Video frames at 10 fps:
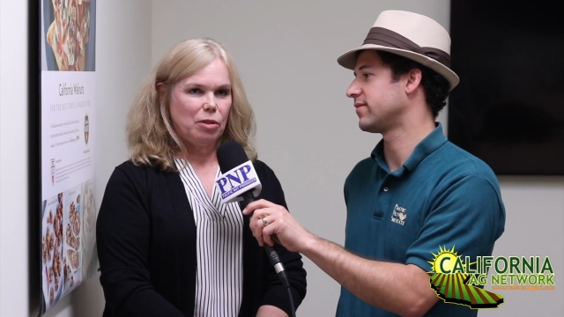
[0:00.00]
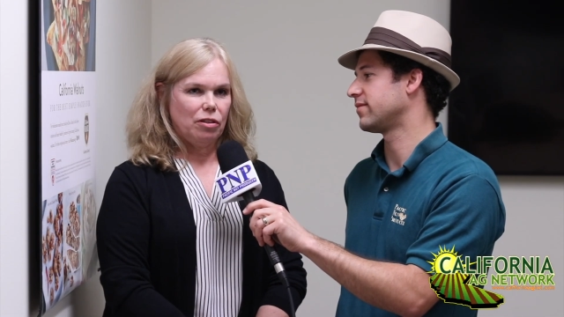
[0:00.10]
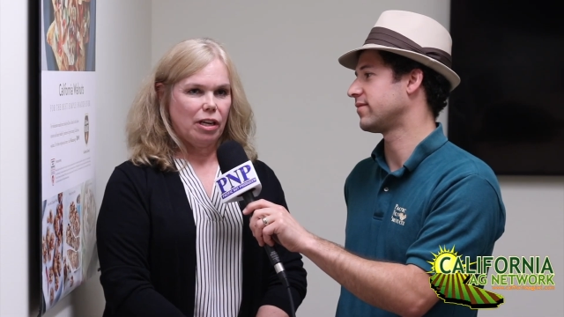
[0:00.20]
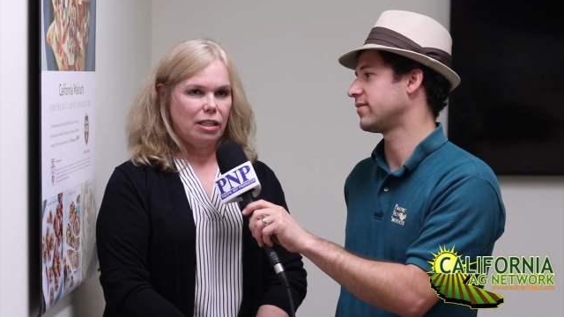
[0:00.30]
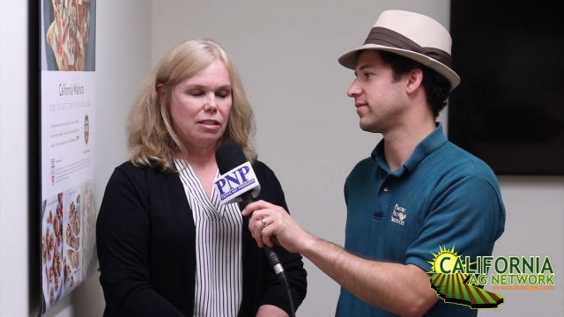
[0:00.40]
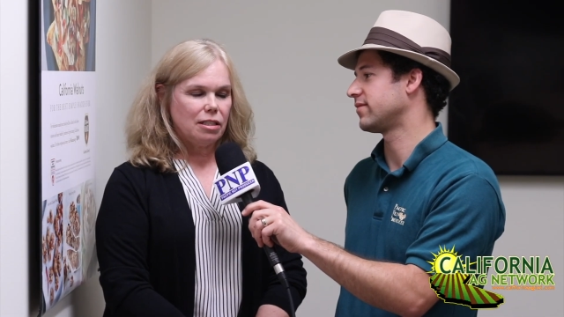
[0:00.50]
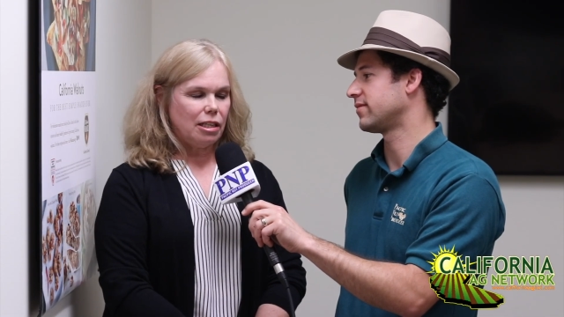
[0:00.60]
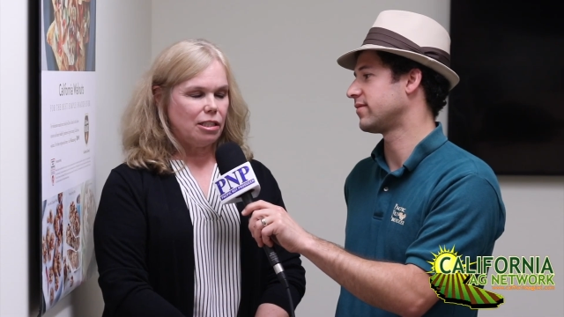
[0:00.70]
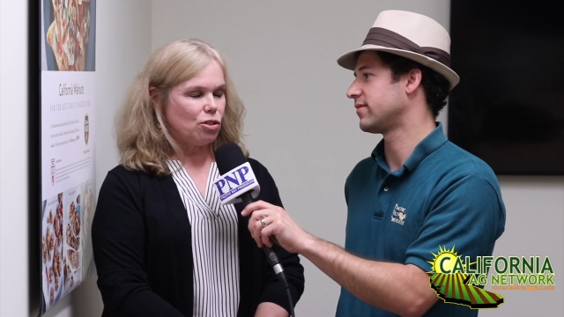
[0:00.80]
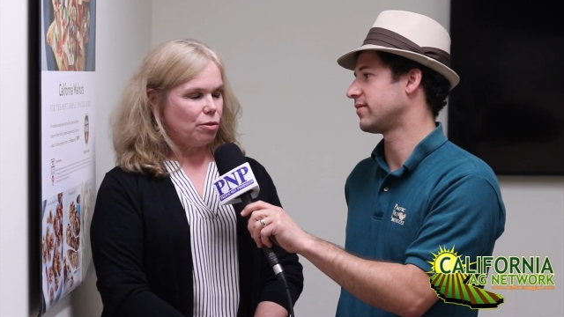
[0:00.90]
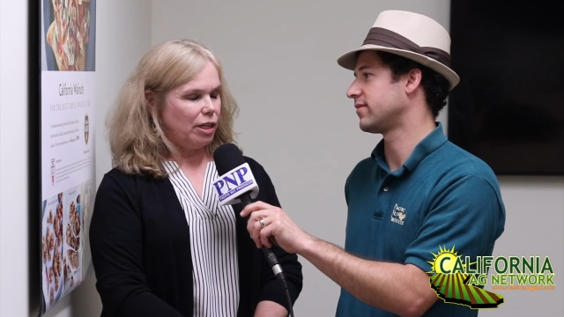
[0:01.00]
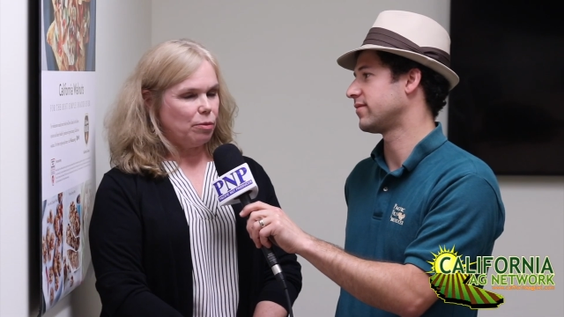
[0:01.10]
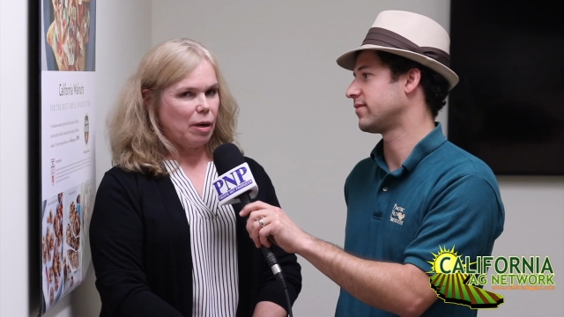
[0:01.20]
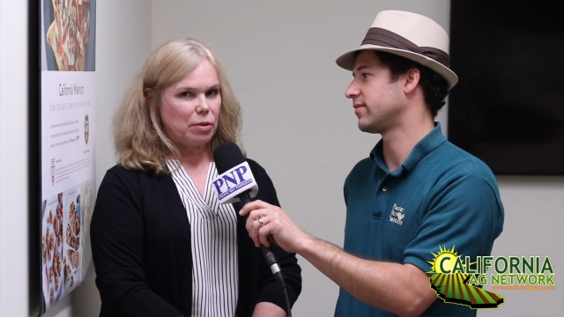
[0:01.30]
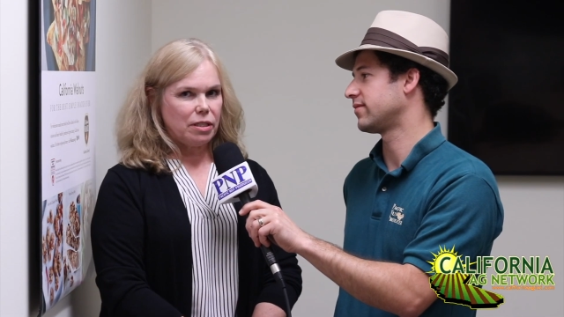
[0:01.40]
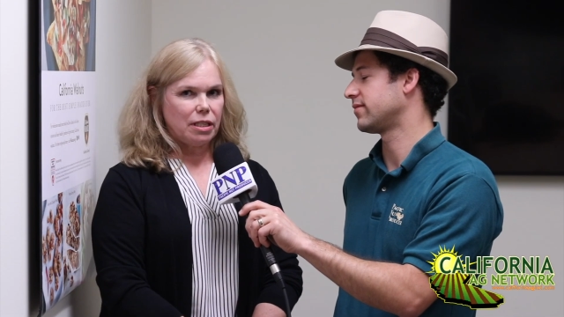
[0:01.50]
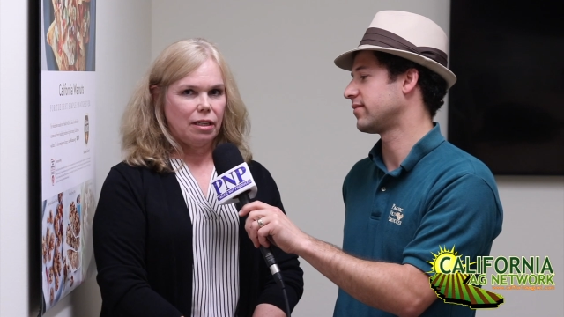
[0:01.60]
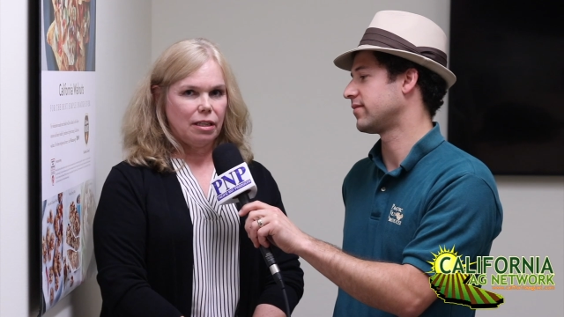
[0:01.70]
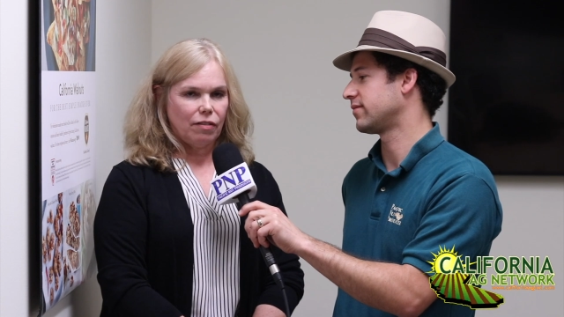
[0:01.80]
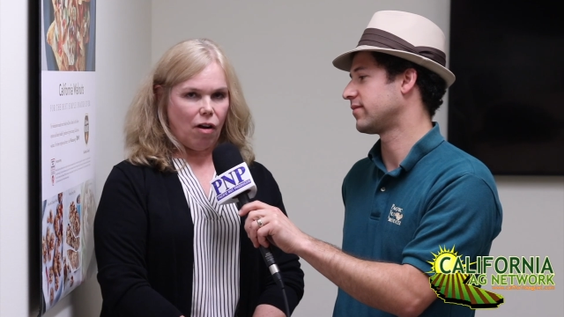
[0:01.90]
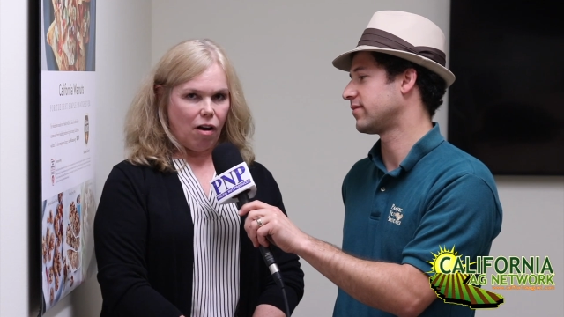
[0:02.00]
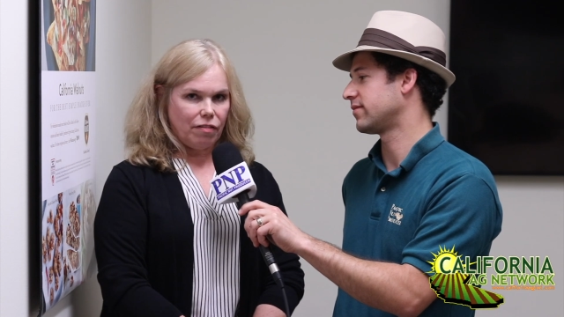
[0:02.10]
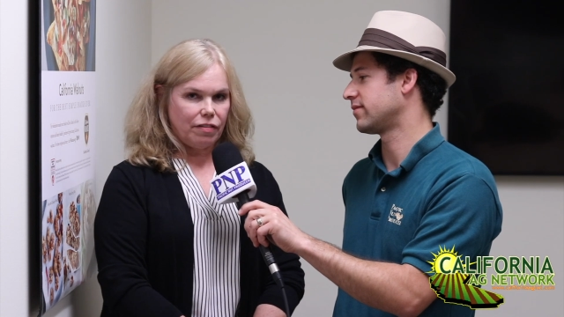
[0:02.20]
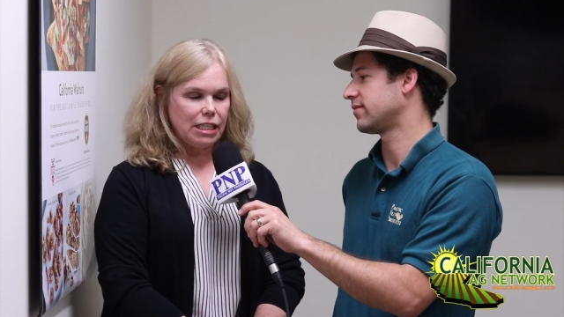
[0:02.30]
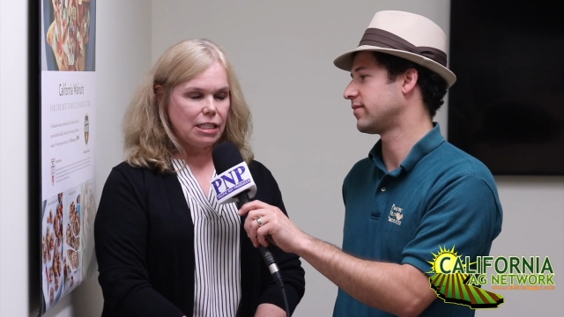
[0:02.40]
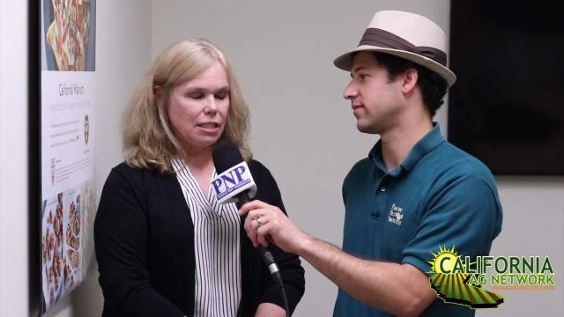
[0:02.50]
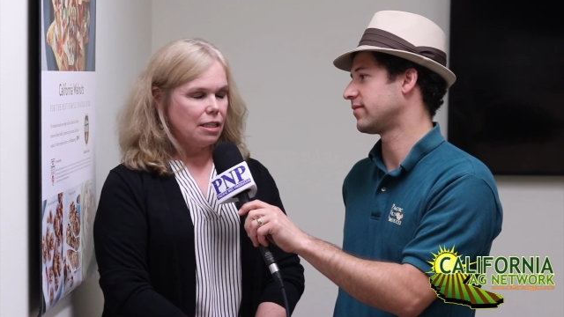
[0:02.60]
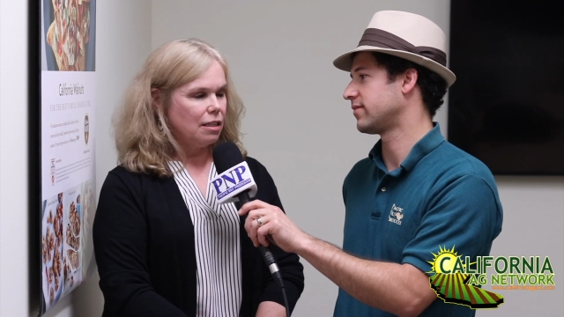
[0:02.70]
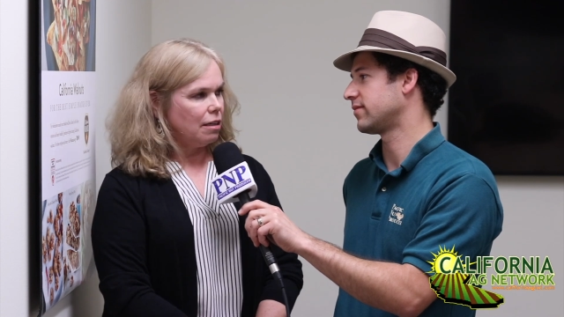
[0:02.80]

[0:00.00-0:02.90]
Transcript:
Speaker 1: the United States Trade Representative Office